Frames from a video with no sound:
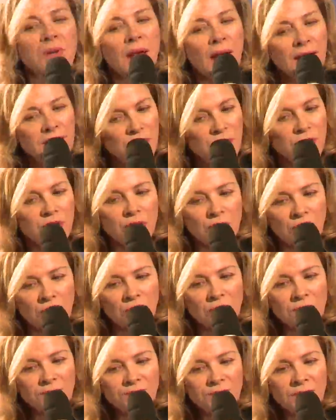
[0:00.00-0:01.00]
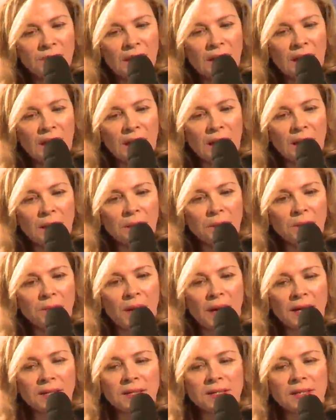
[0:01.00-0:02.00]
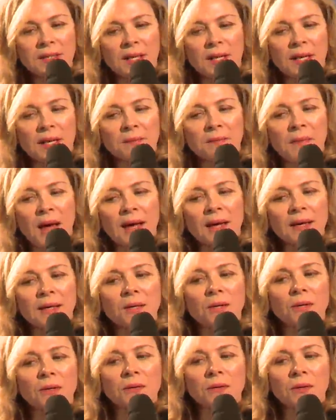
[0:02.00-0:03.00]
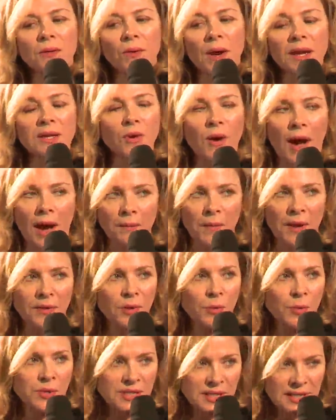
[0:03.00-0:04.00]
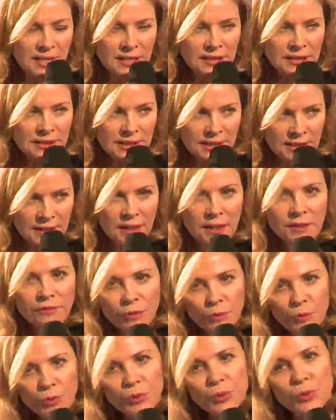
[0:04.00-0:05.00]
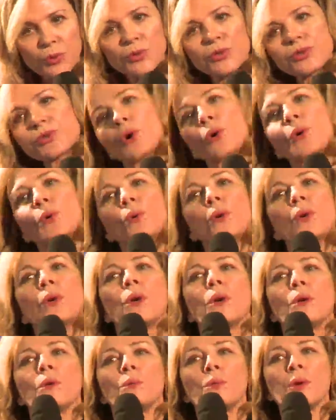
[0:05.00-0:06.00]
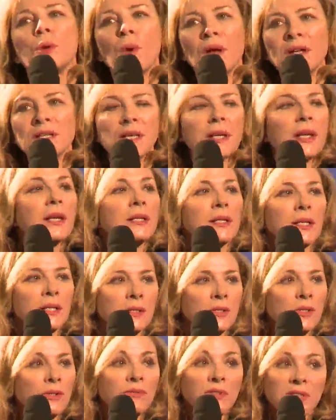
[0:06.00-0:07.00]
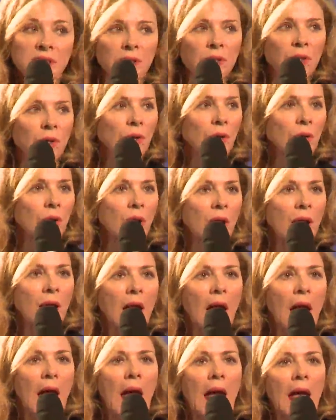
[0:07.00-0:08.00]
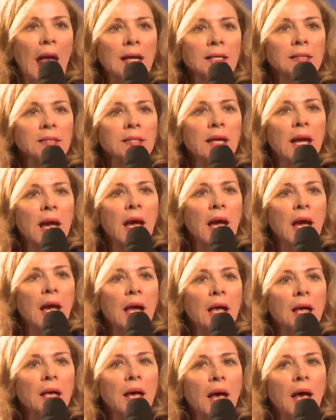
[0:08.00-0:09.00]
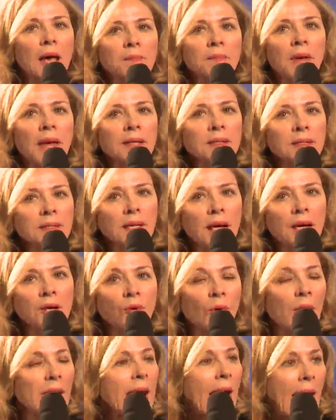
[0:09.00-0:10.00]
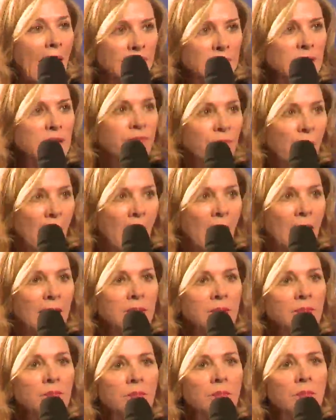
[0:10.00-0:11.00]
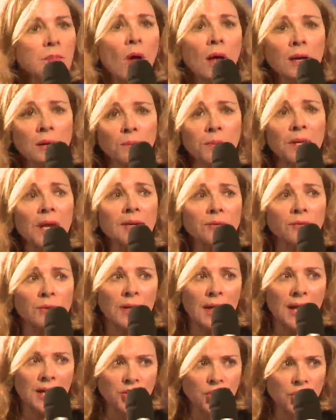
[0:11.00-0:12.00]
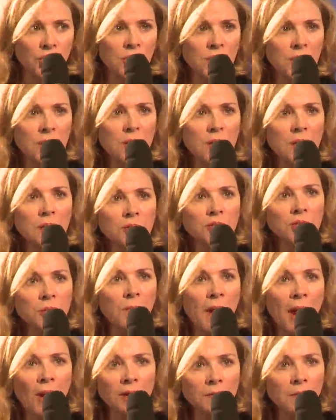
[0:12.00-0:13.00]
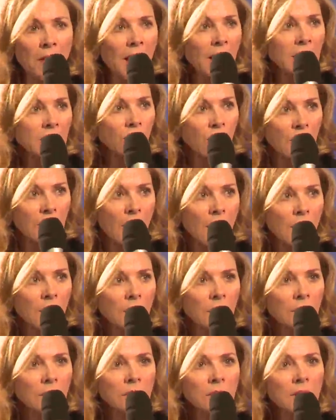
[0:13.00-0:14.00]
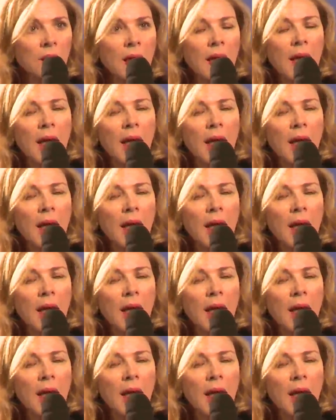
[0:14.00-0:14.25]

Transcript: the next year, but uh, my great grandmother was ill in Liverpool, so we went to England to visit her. And uh, I met a great aunt of mine, not a blood relation. She married my great uncle,